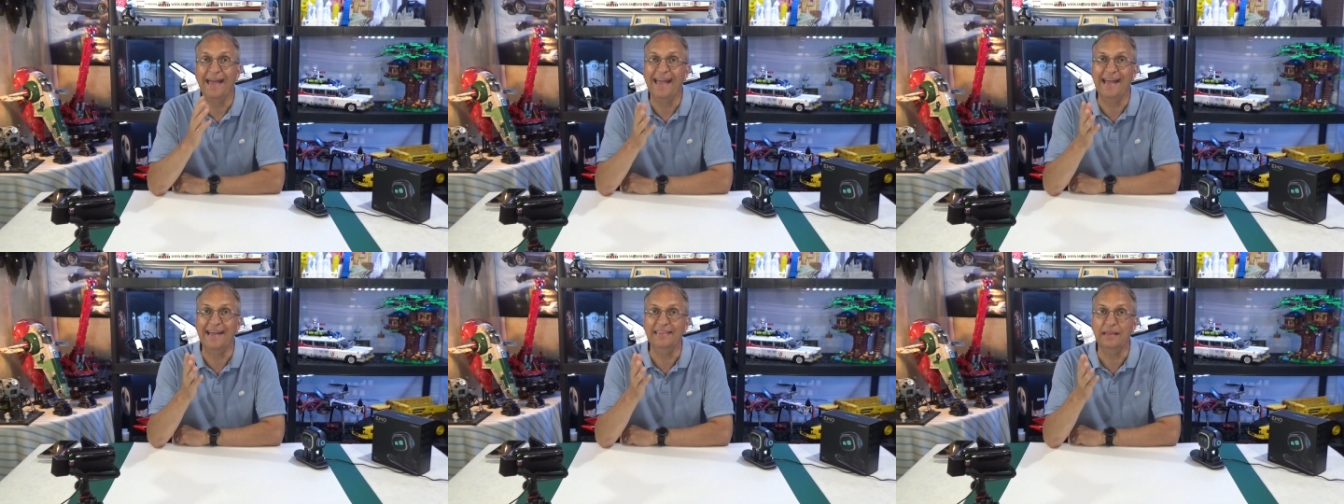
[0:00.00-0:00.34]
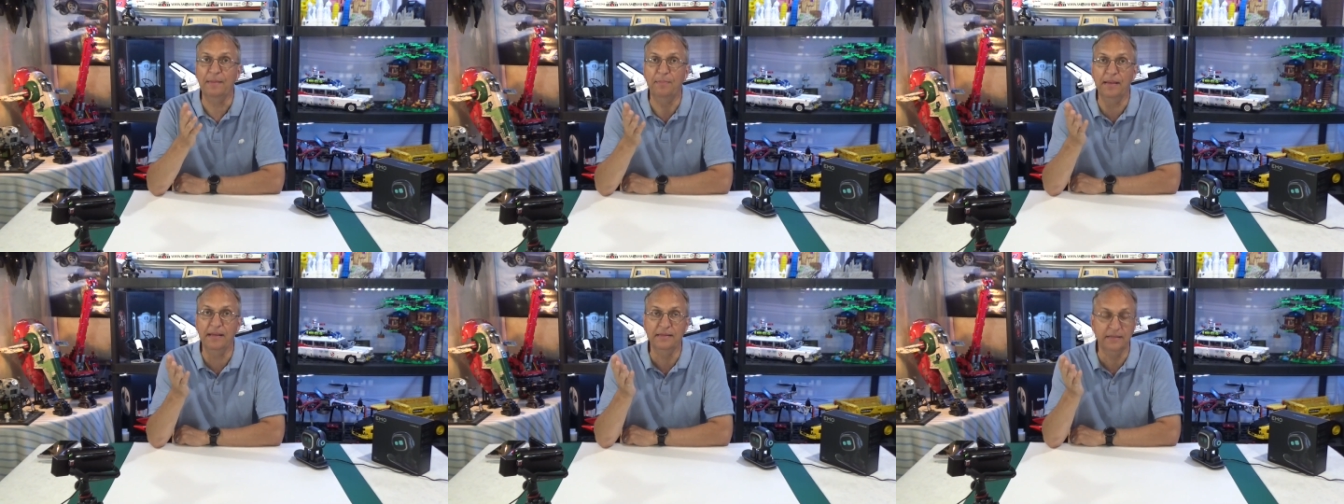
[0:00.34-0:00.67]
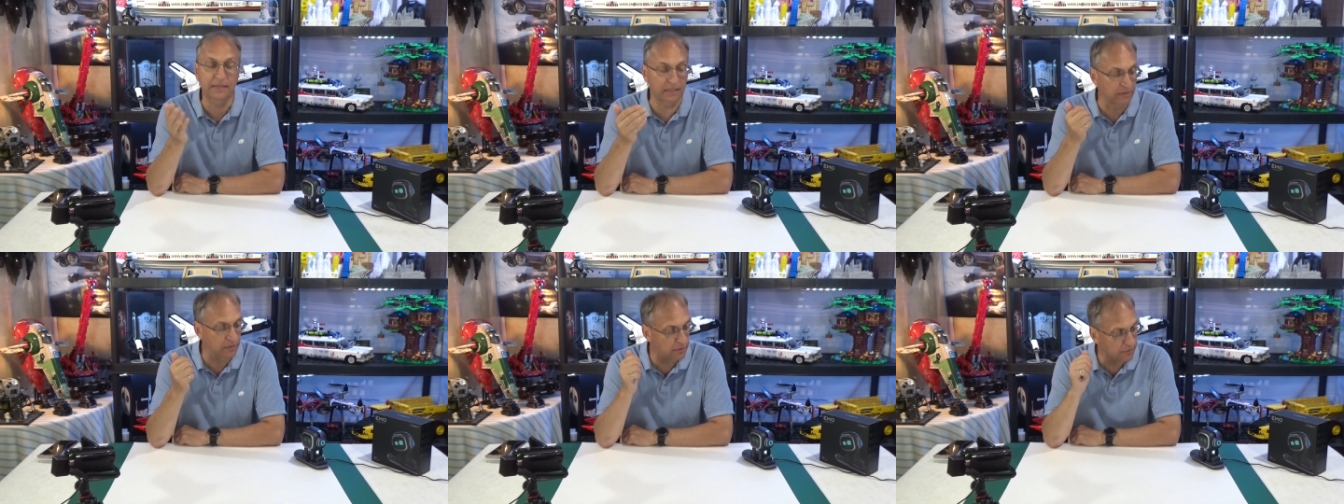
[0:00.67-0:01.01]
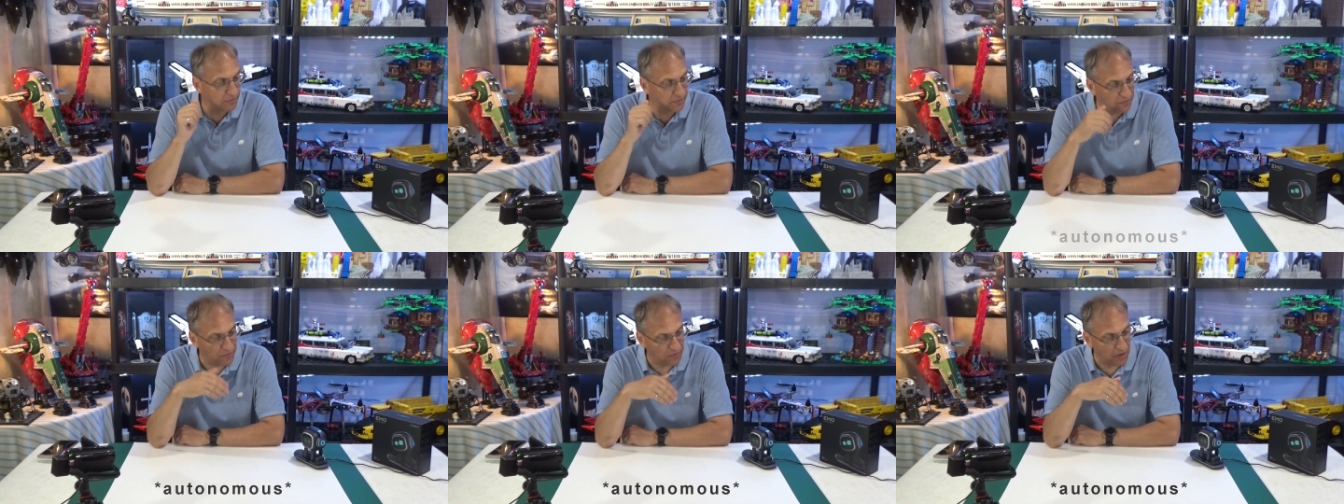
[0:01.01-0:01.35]
independent
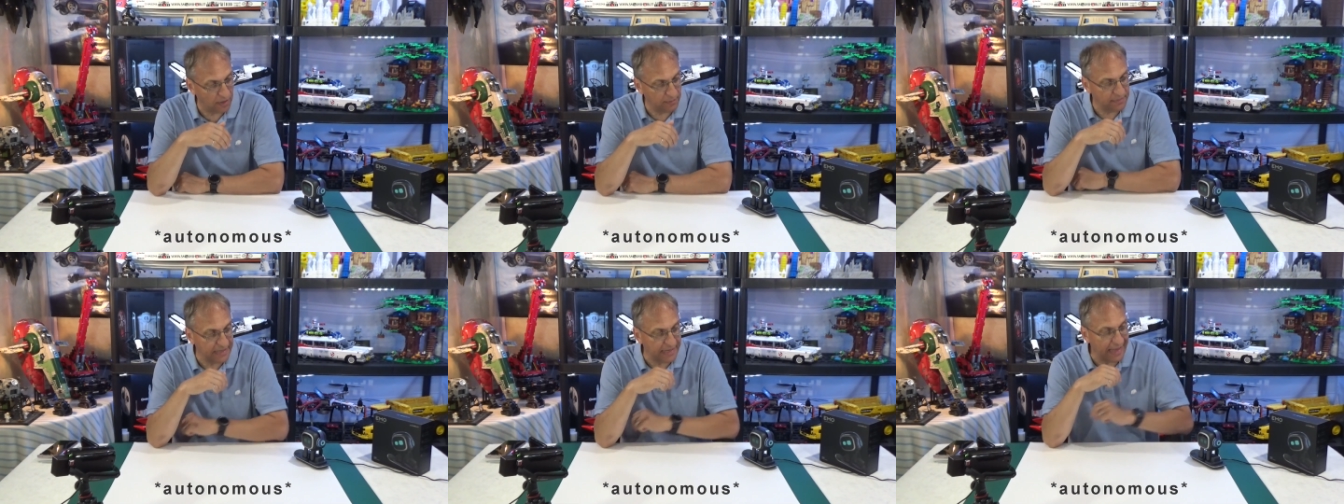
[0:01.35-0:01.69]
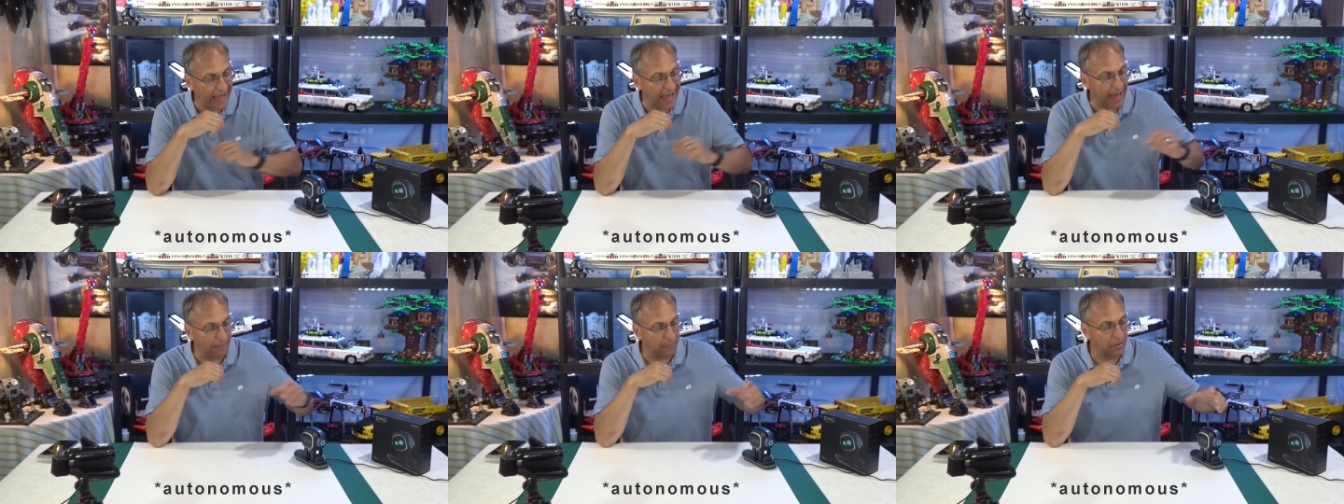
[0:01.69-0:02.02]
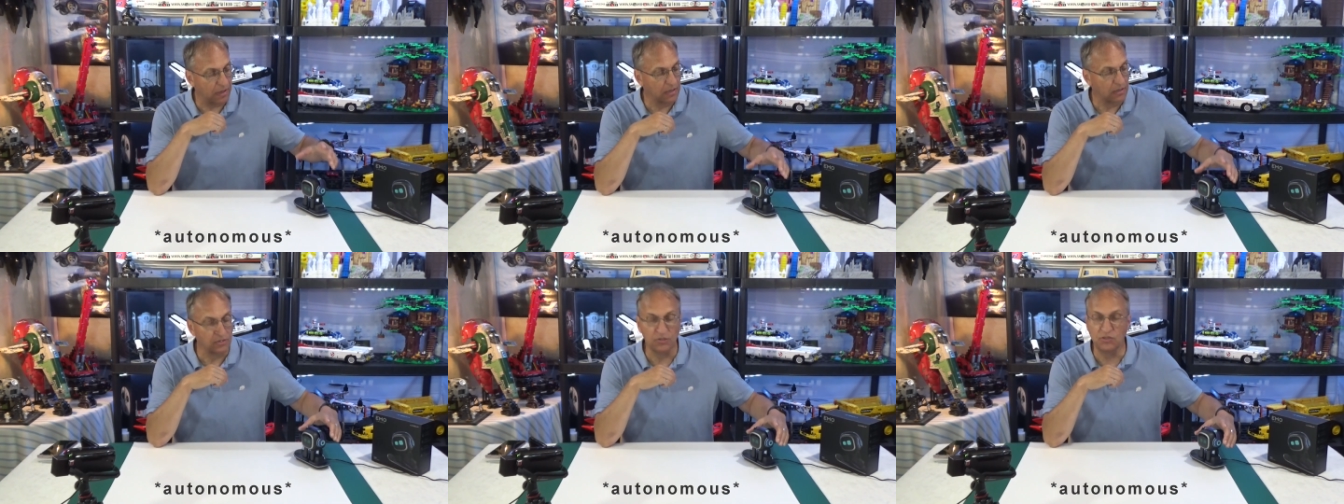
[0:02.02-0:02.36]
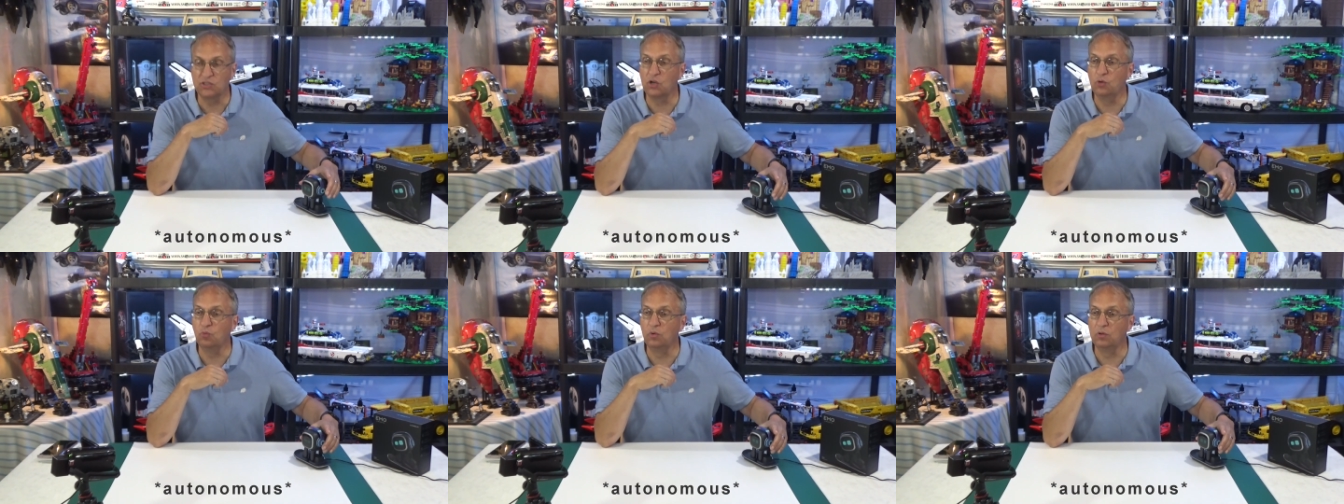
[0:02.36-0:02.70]
from the app.
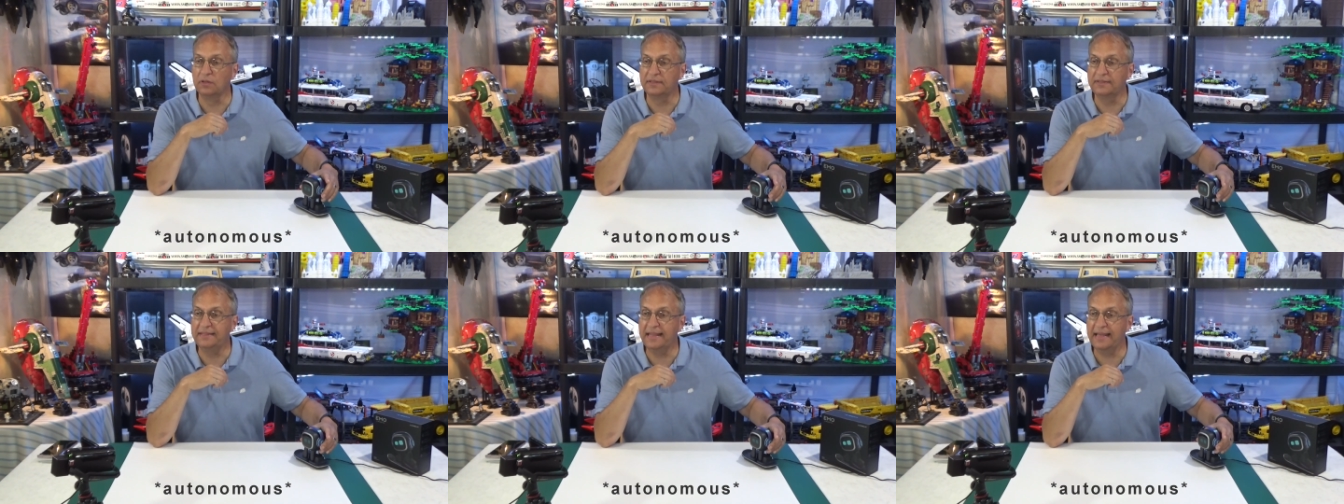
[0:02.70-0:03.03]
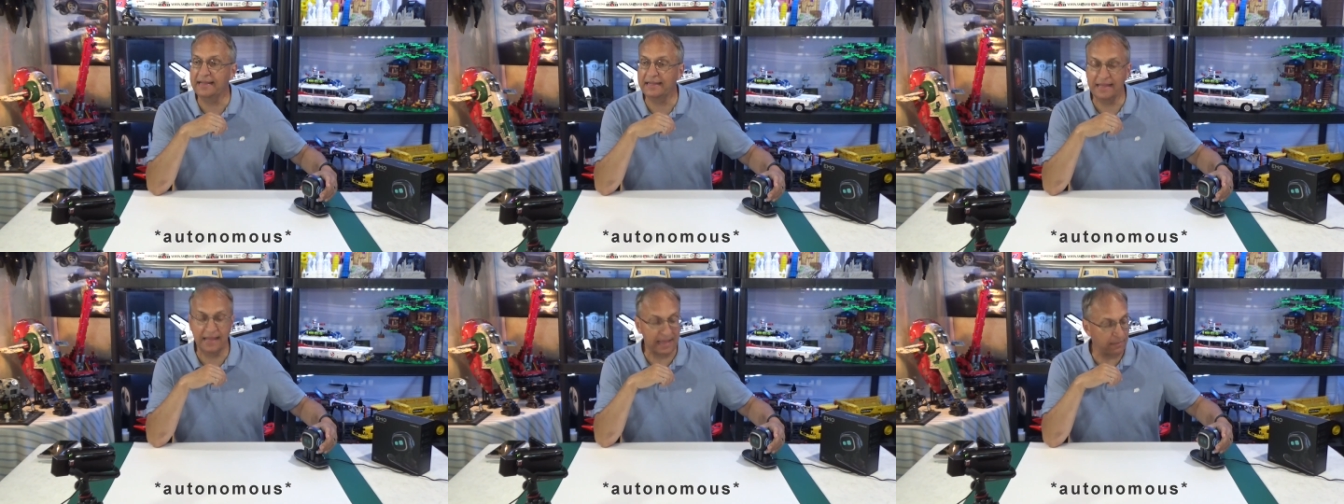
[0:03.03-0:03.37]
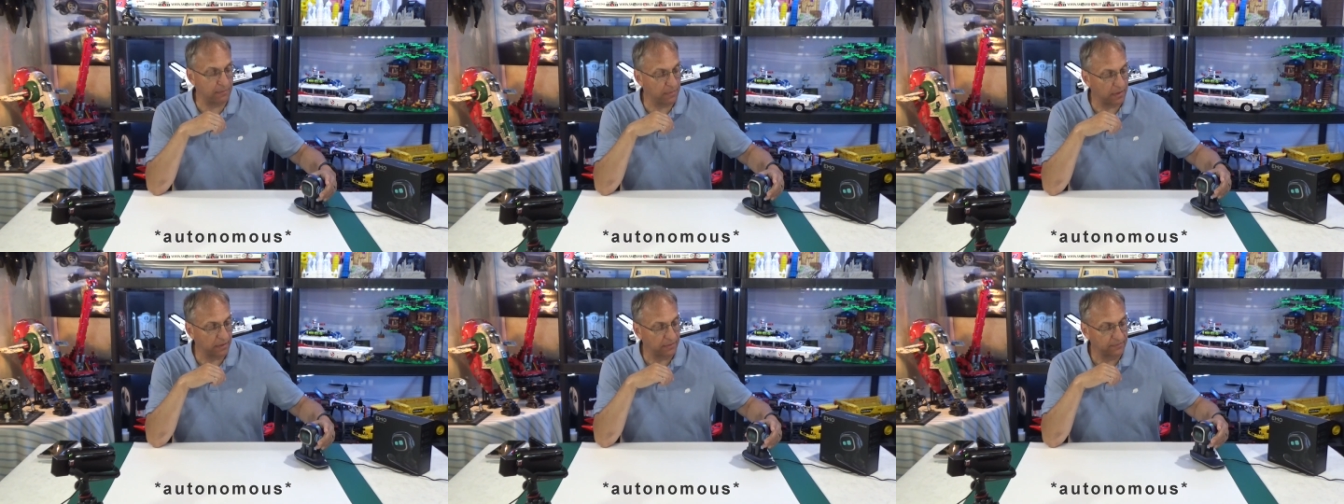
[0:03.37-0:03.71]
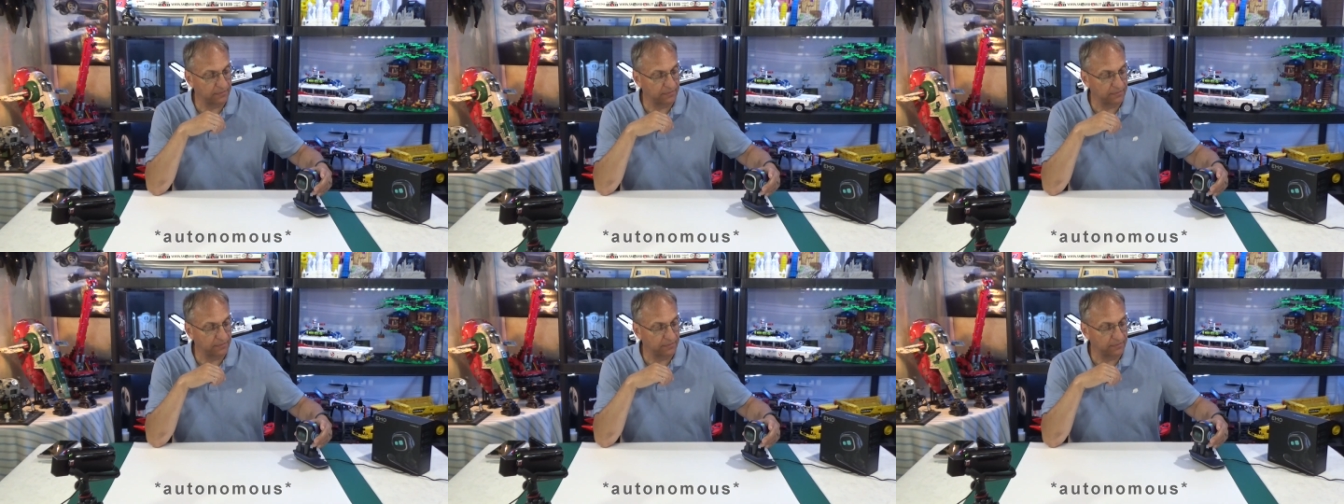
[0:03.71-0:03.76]
So we'll take him